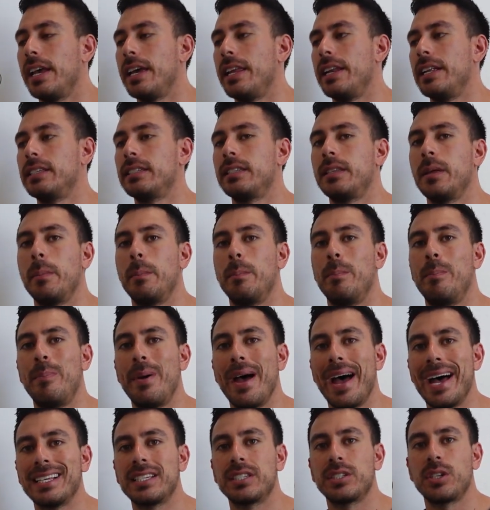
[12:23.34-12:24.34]
and it's the
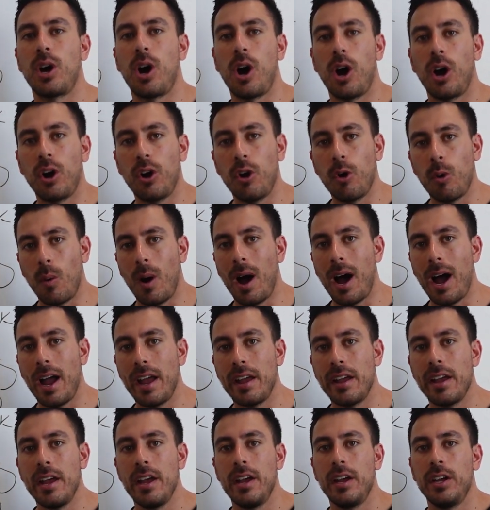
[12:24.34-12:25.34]
best
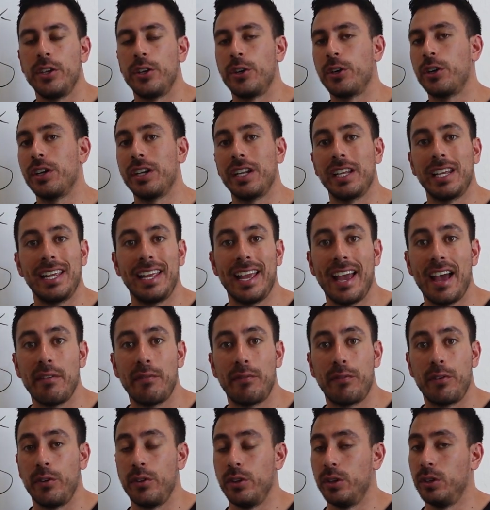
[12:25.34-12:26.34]
ROI you're gonna get
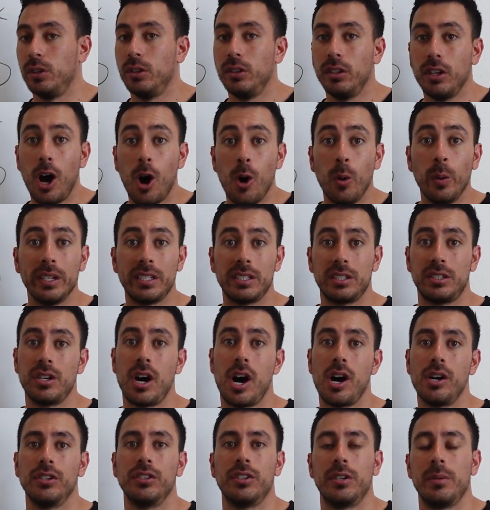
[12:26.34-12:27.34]
for the lowest
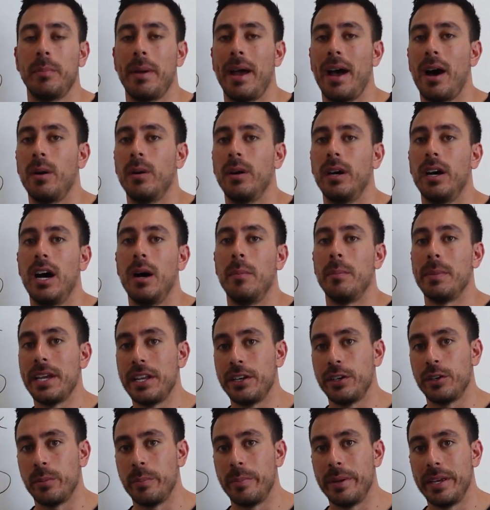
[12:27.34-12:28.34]
dollar amount
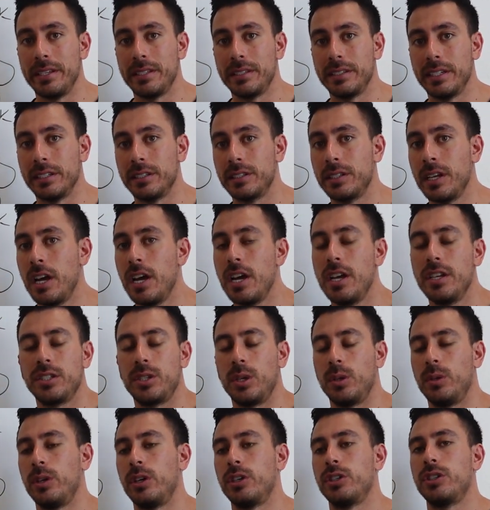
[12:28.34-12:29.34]
in your business.
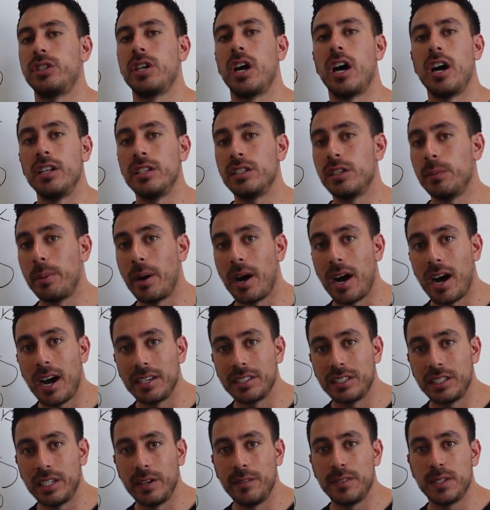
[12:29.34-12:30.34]
So there's tons of
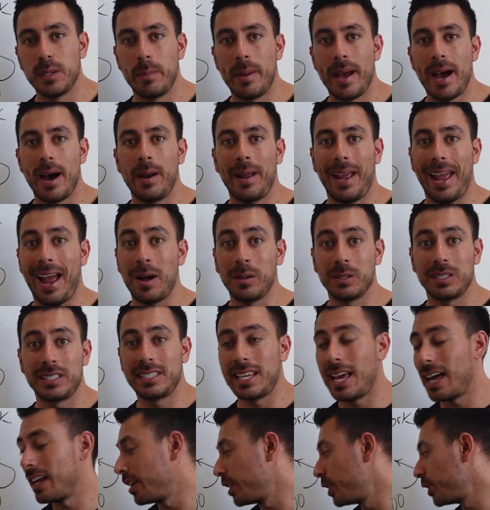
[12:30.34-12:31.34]
positives about it
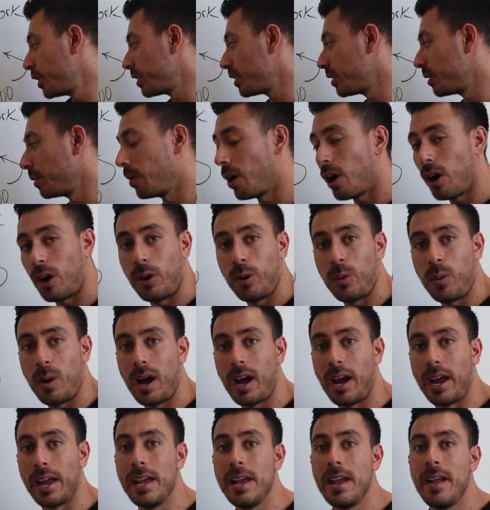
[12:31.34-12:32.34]
outside of just the
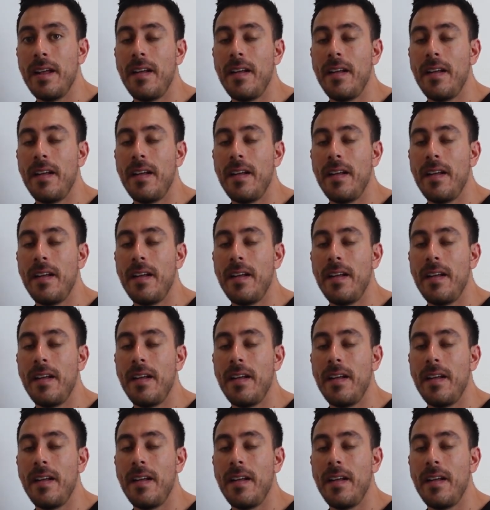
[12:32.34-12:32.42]
ROI.